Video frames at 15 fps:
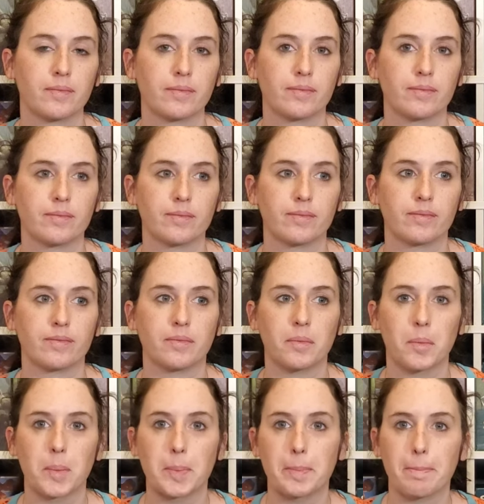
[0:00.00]

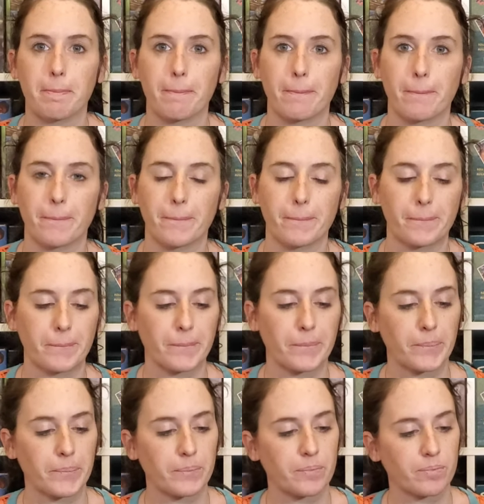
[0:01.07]

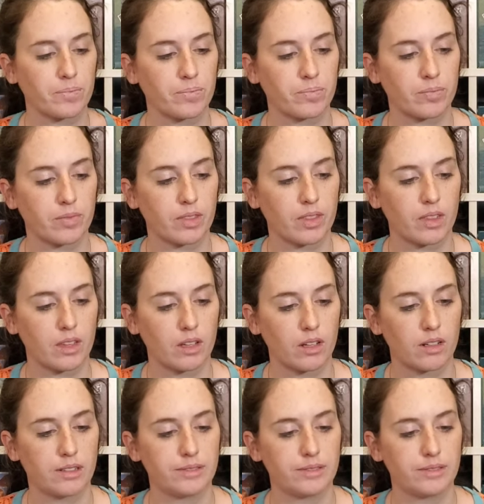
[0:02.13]
This person isn't speaking.